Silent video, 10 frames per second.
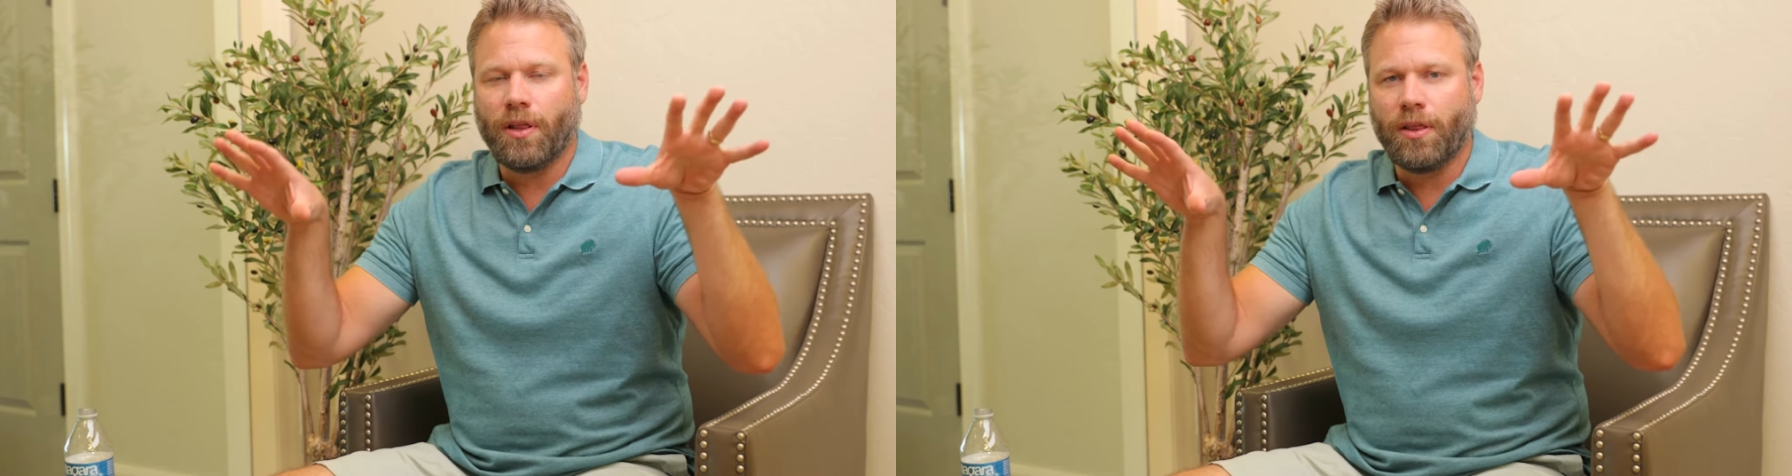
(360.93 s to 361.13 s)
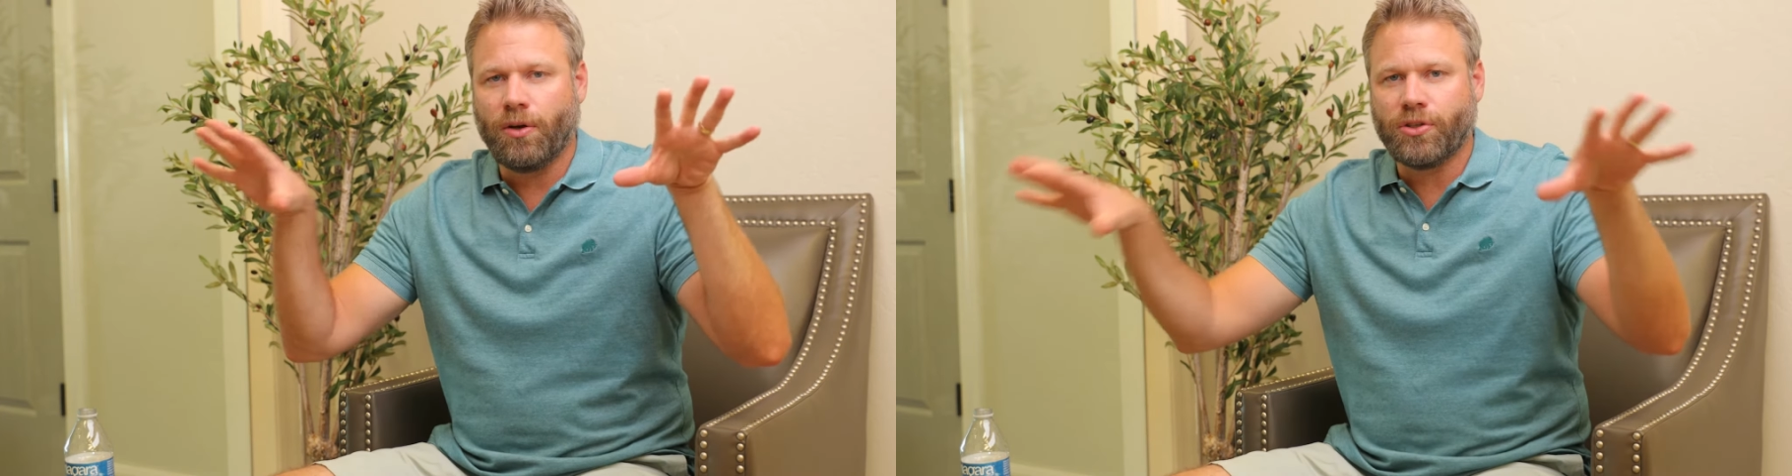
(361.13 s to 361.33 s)

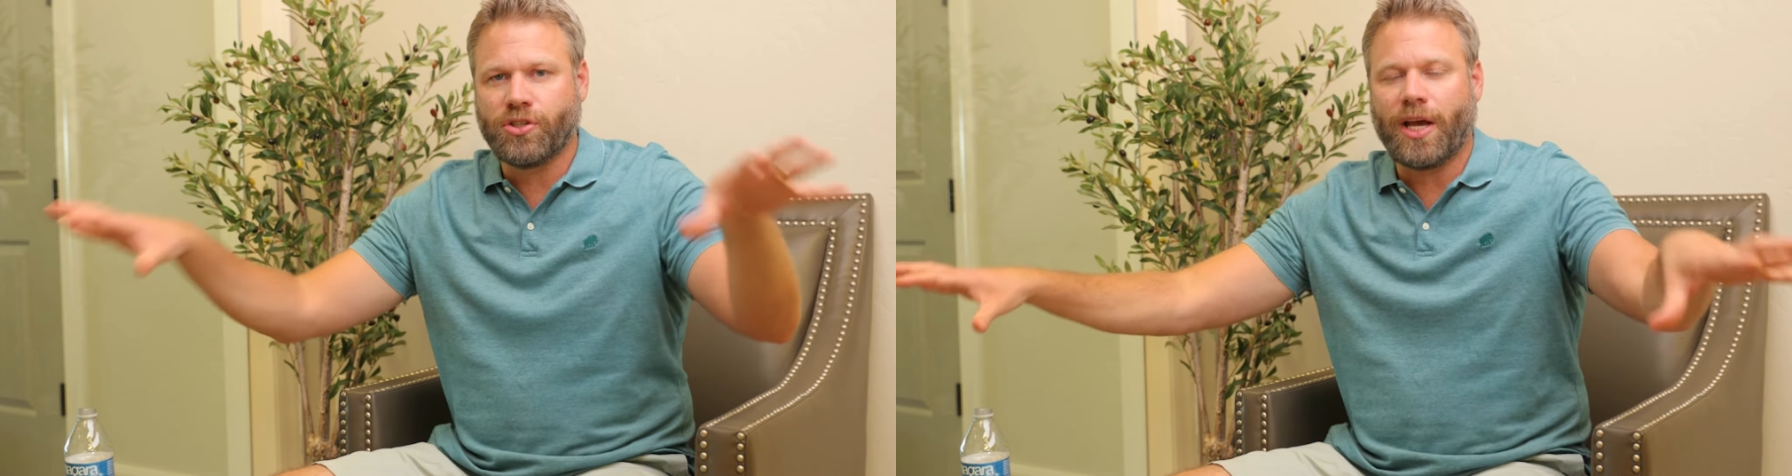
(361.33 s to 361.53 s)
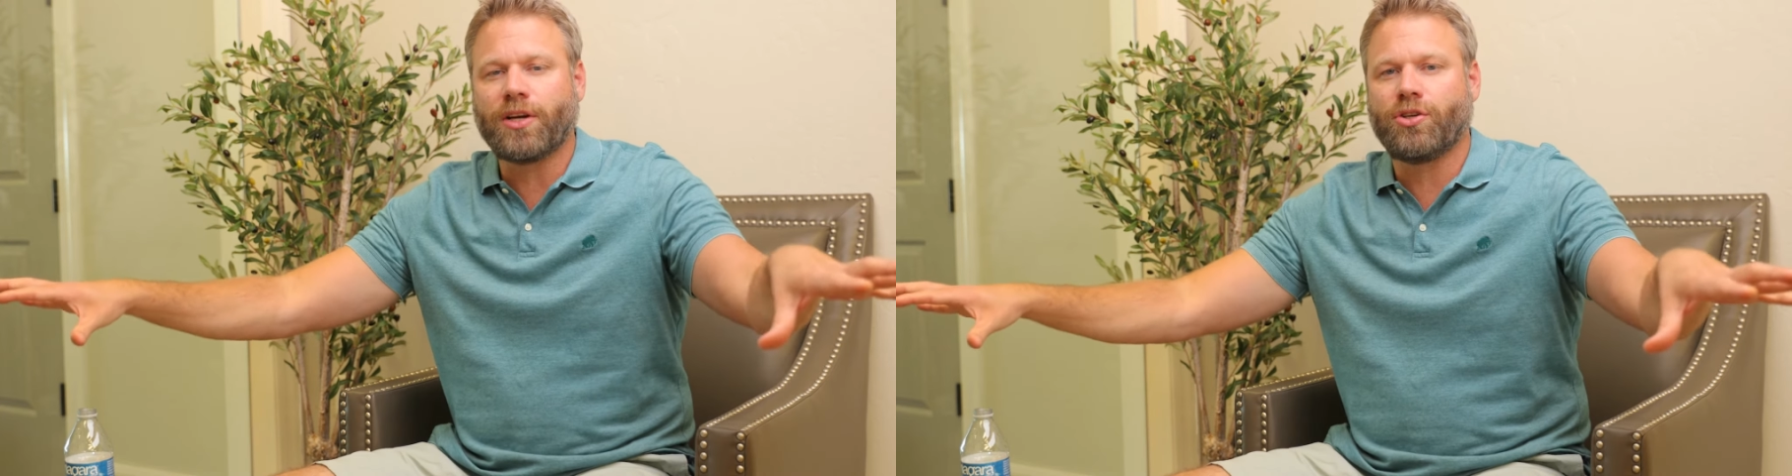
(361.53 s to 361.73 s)
those
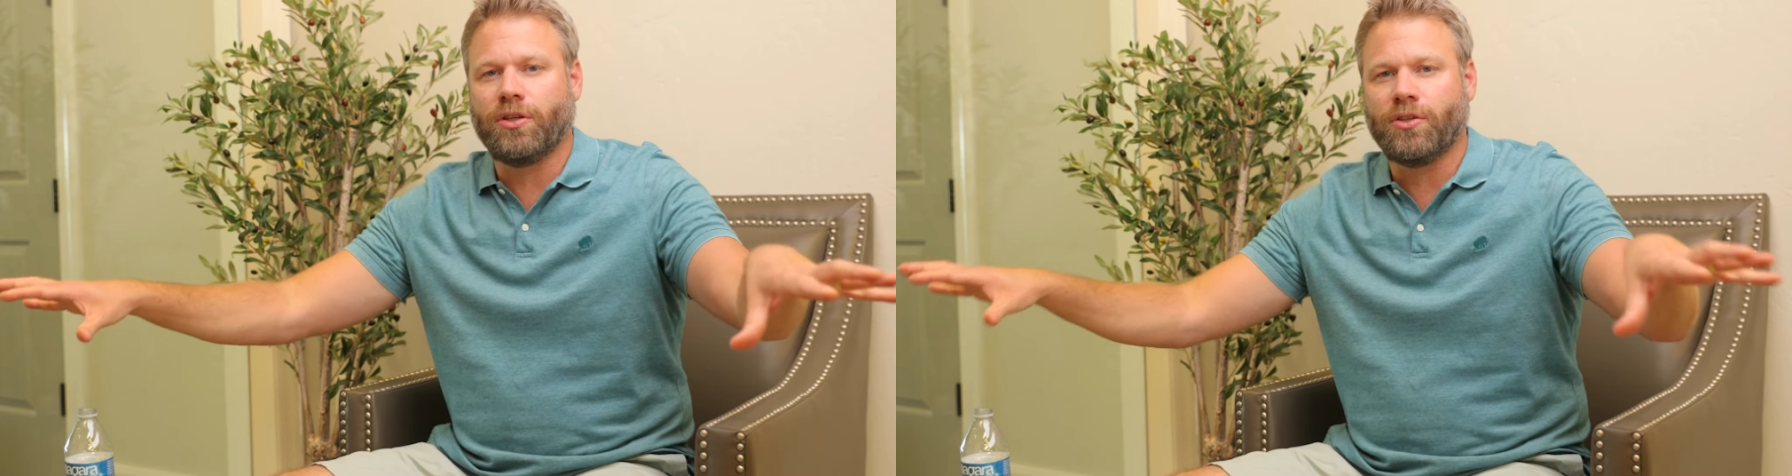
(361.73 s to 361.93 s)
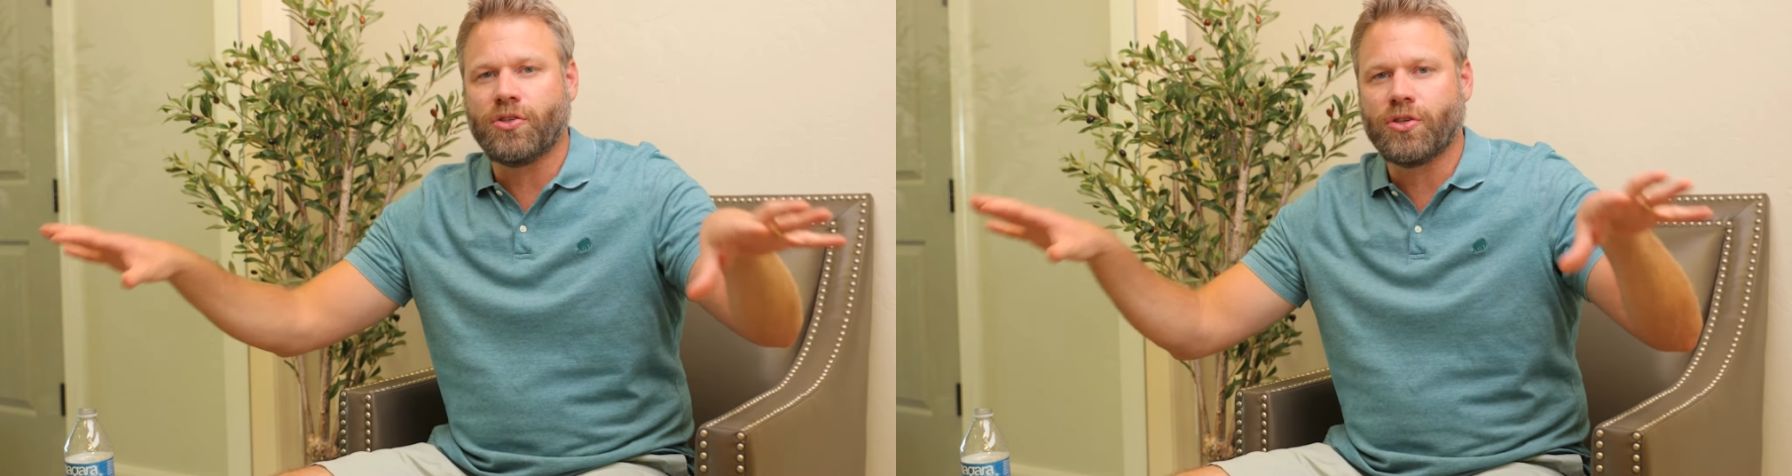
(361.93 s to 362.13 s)

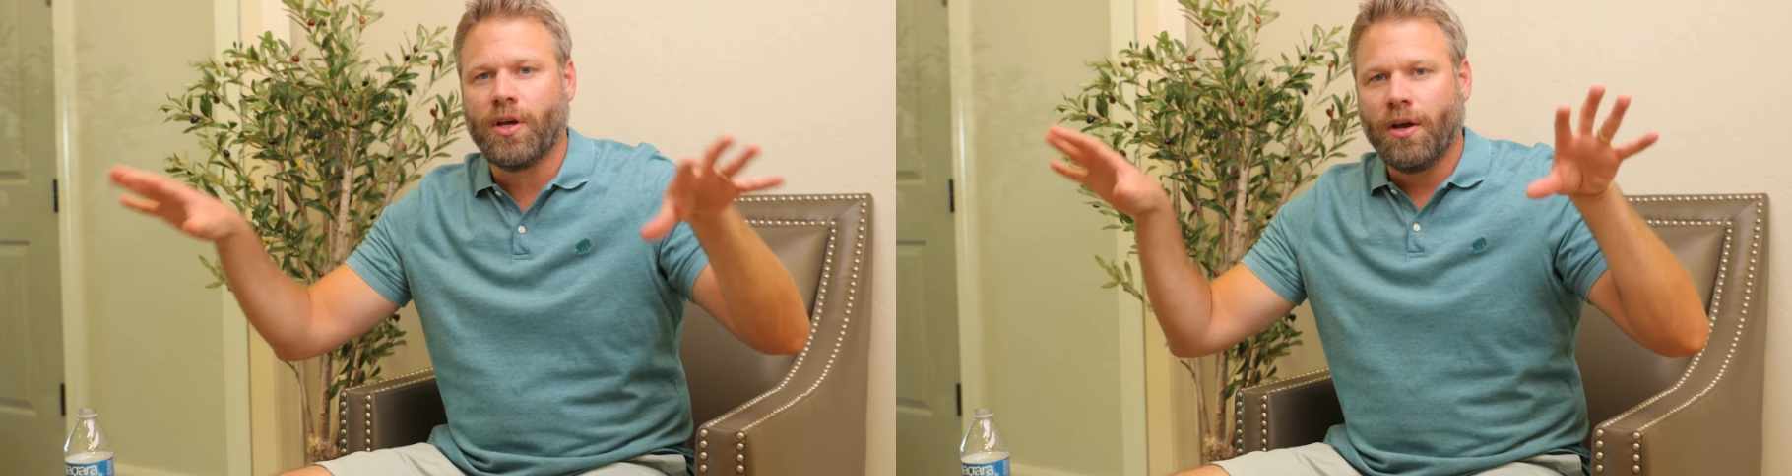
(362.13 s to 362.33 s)
sections